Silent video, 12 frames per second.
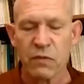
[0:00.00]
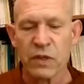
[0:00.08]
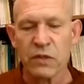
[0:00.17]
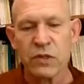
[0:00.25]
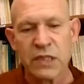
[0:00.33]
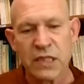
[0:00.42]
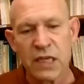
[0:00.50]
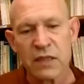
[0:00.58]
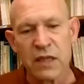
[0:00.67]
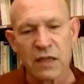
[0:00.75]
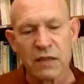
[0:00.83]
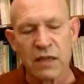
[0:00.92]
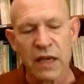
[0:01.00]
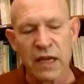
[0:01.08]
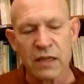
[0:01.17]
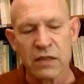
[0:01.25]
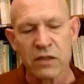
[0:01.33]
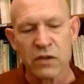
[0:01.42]
When you see
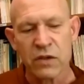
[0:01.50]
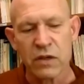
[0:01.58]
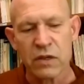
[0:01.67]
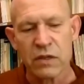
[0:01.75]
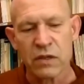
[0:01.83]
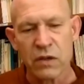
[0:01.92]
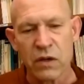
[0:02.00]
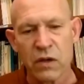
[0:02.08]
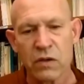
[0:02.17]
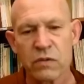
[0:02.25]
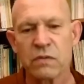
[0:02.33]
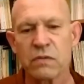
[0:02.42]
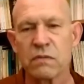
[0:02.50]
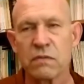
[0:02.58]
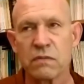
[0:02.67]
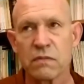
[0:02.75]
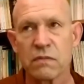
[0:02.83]
that your own